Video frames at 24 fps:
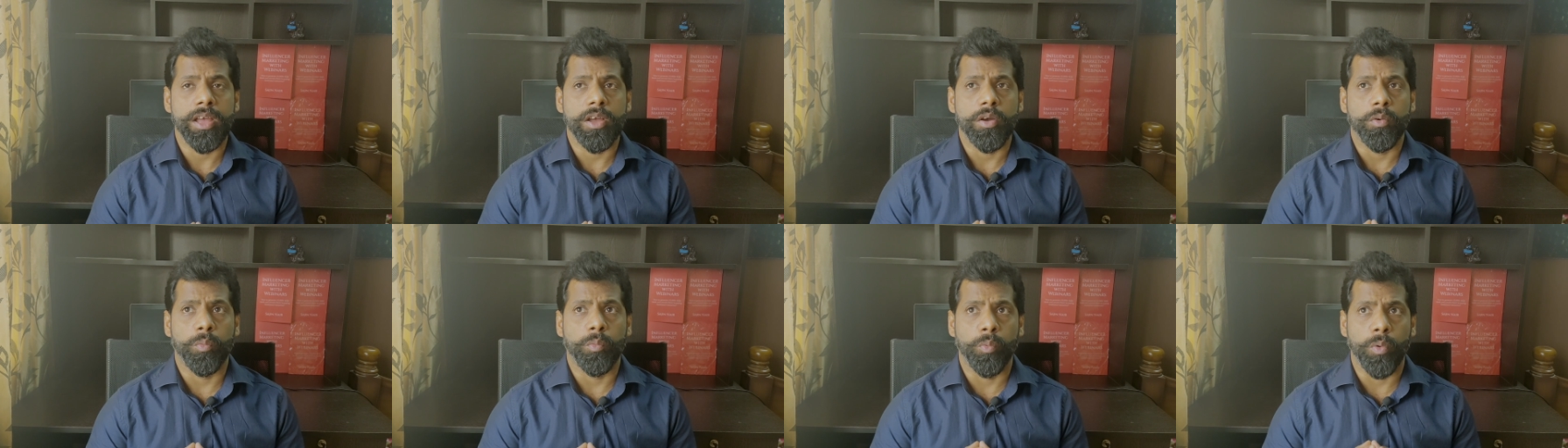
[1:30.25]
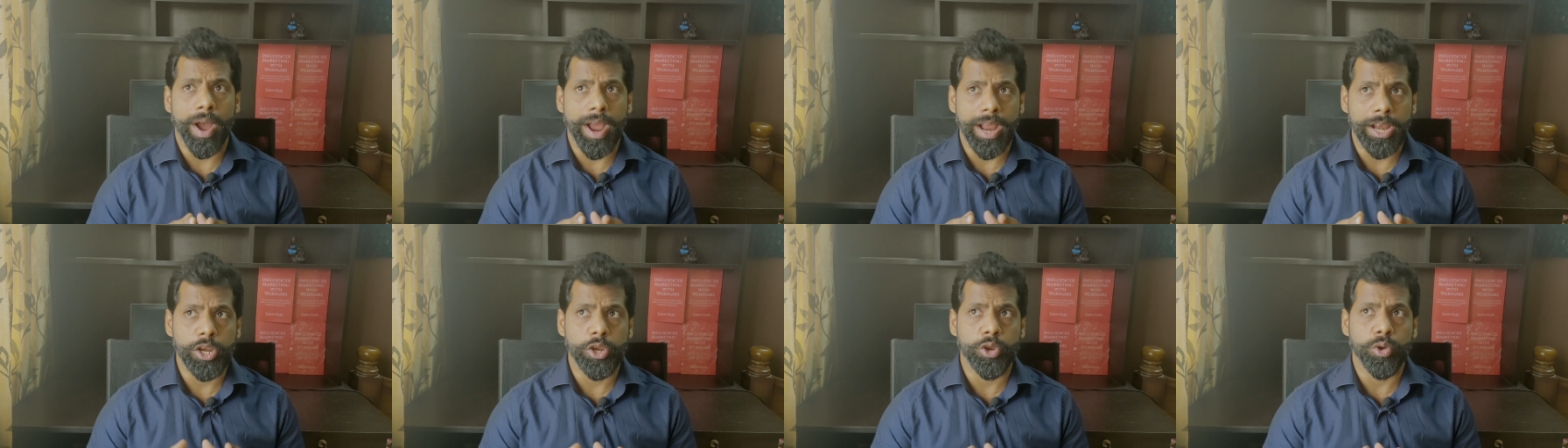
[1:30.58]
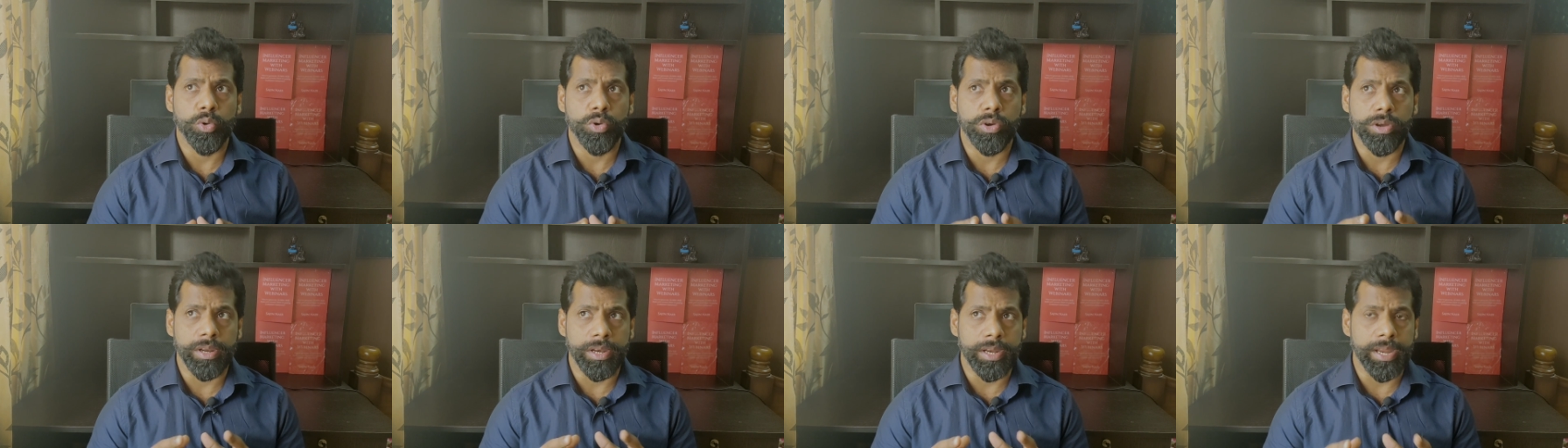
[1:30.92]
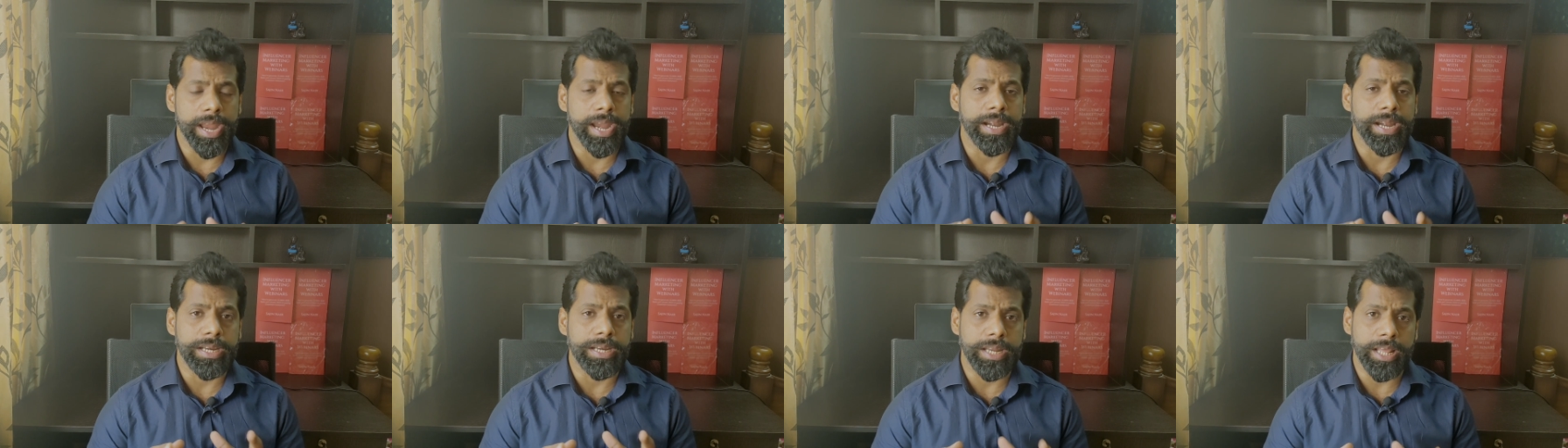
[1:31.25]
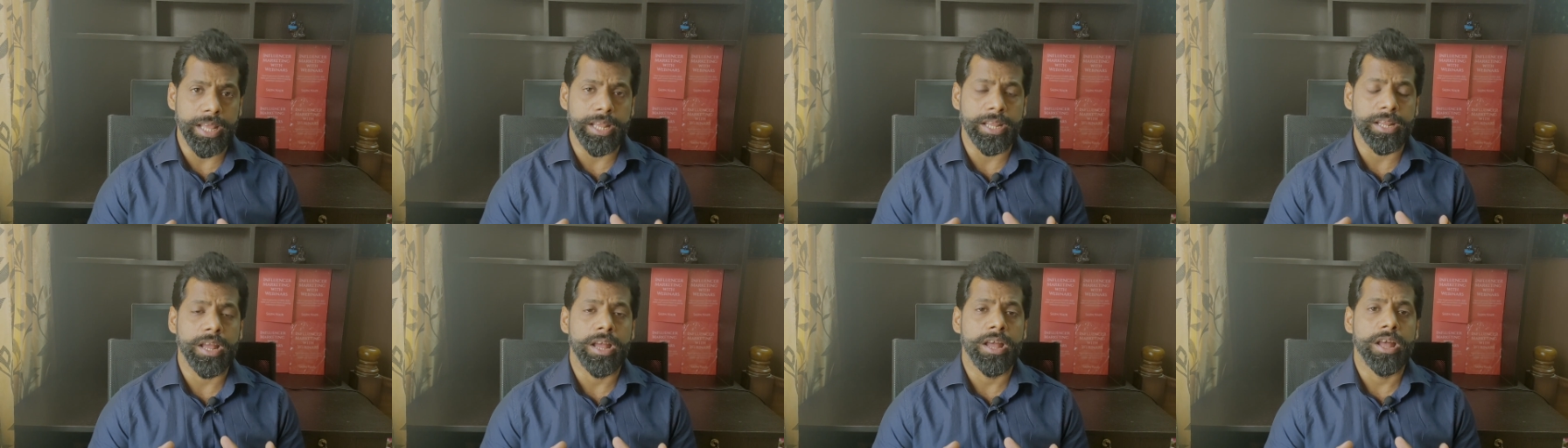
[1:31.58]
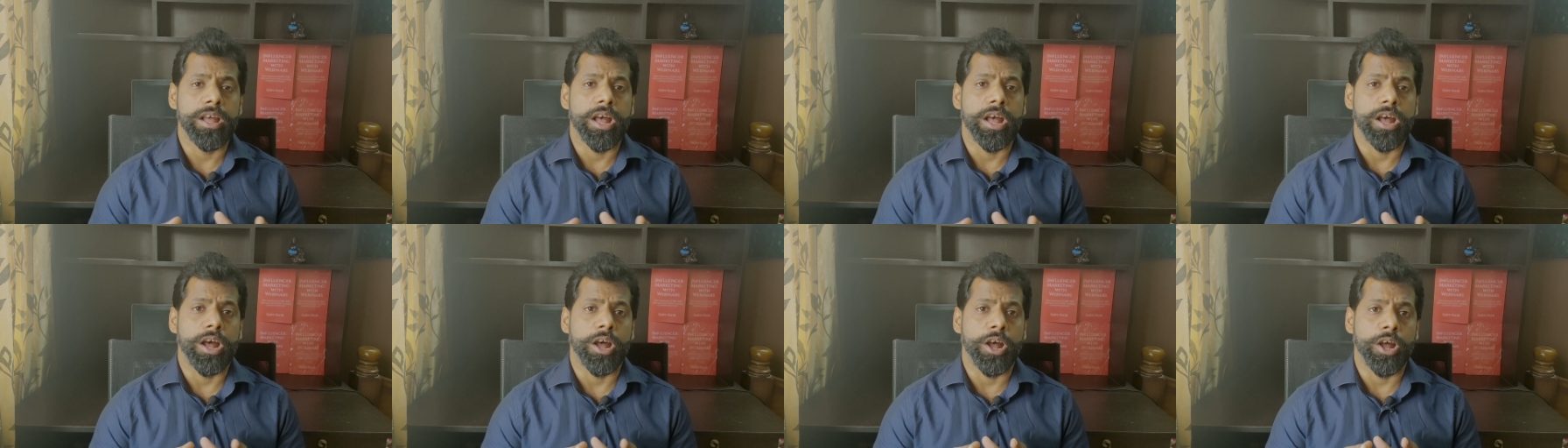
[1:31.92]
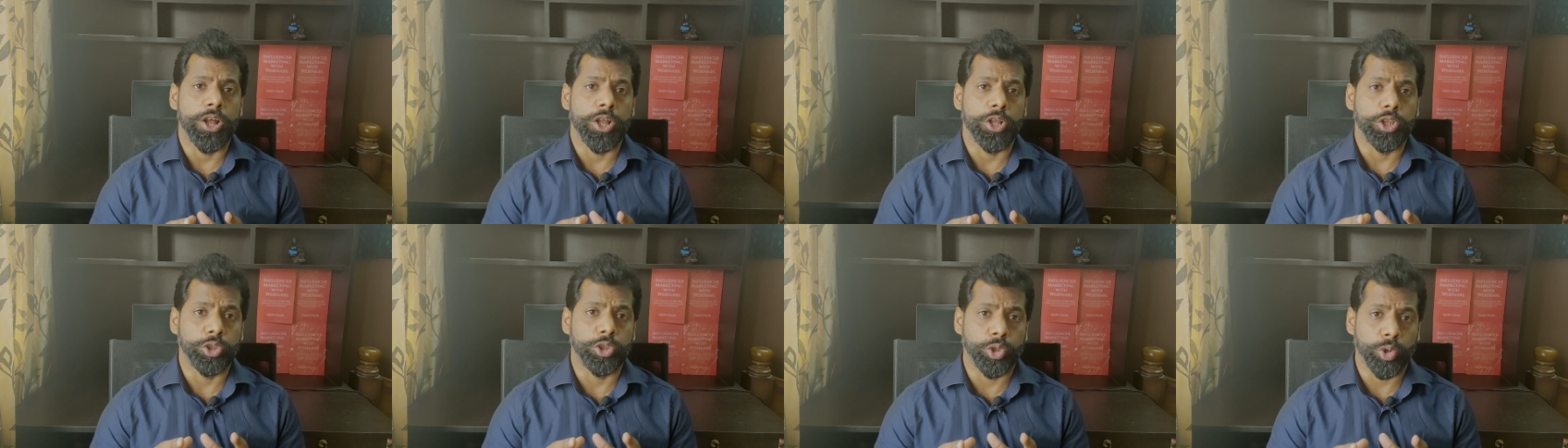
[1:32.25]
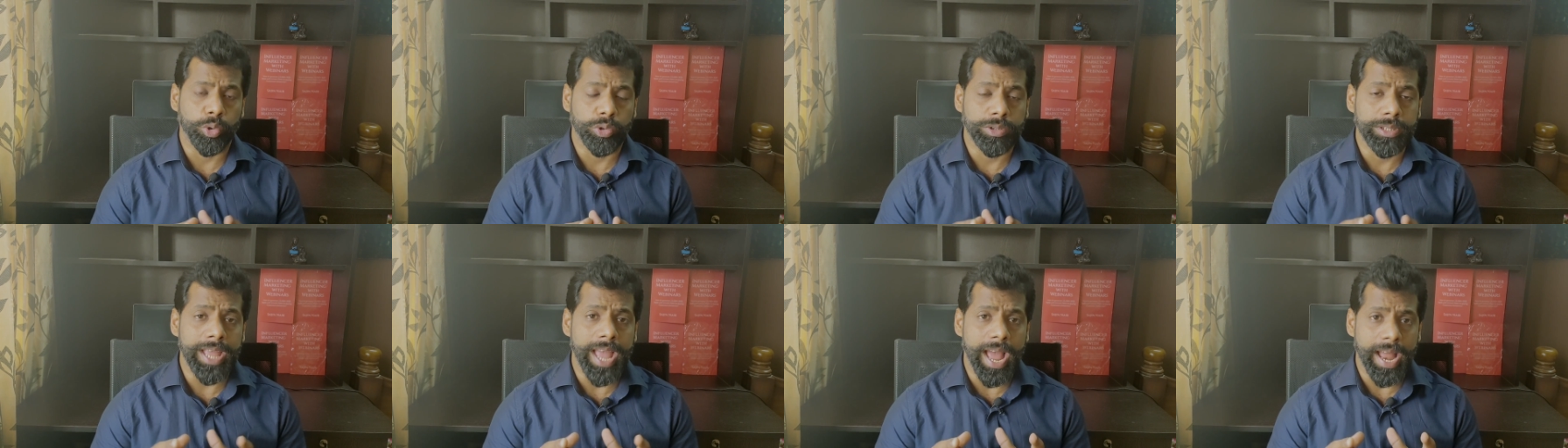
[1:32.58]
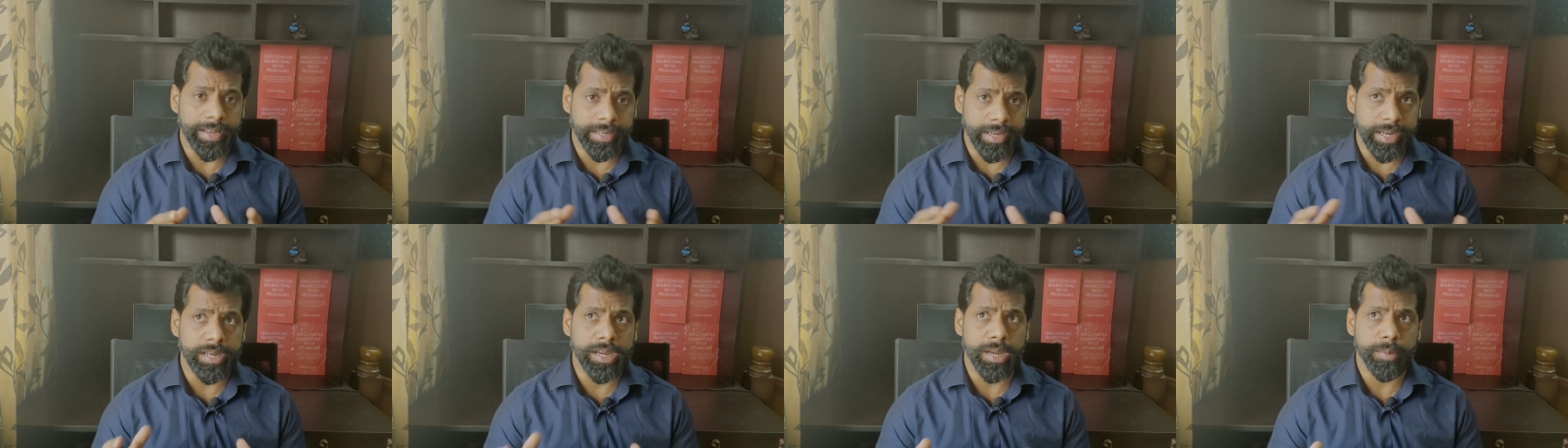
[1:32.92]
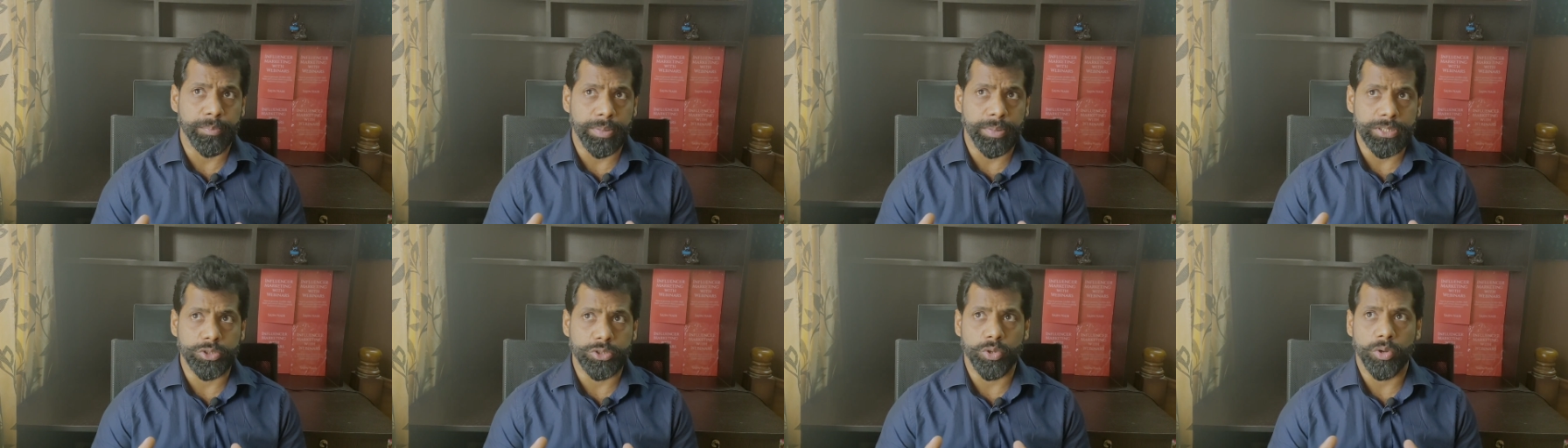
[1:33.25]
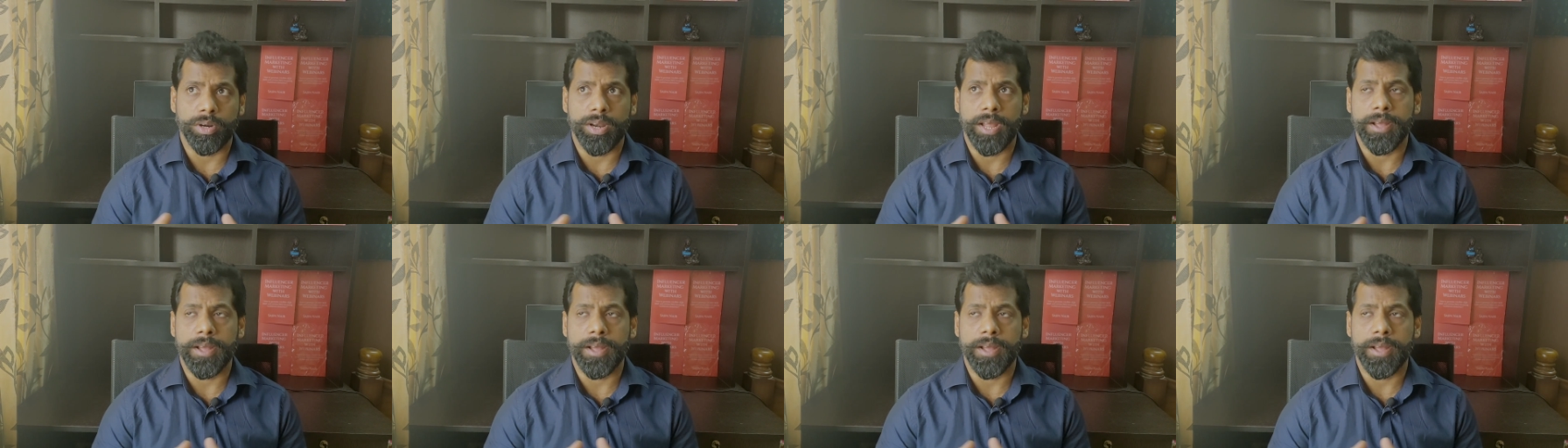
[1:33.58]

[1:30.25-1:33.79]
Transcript: while you creating through the attendee persona.